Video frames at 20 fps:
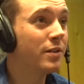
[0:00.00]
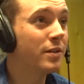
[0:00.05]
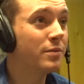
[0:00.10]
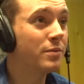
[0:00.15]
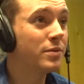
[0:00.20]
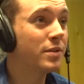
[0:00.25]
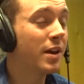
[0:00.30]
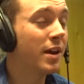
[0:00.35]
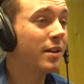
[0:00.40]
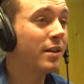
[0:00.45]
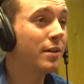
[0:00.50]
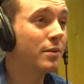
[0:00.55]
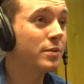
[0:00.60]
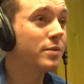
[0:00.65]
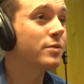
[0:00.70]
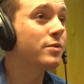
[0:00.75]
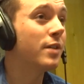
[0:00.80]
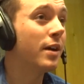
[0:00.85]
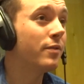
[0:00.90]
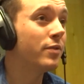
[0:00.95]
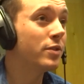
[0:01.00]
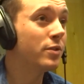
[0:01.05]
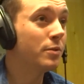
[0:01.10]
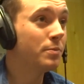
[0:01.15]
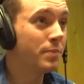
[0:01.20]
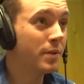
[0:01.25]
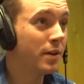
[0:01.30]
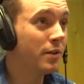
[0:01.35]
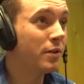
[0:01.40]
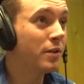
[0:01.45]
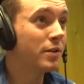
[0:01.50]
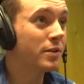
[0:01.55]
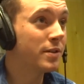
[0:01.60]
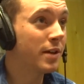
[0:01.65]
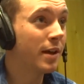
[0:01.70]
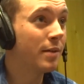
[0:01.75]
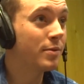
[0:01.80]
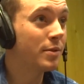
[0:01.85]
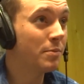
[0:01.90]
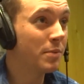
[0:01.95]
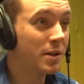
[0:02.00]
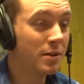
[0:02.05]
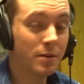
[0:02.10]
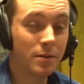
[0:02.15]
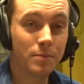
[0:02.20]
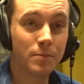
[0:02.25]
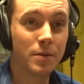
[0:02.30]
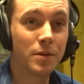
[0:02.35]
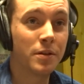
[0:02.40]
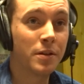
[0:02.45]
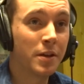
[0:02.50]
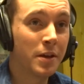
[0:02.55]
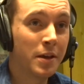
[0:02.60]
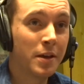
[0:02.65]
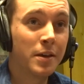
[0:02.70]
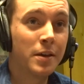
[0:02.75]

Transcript: and I was travelling up there all the time to meet him and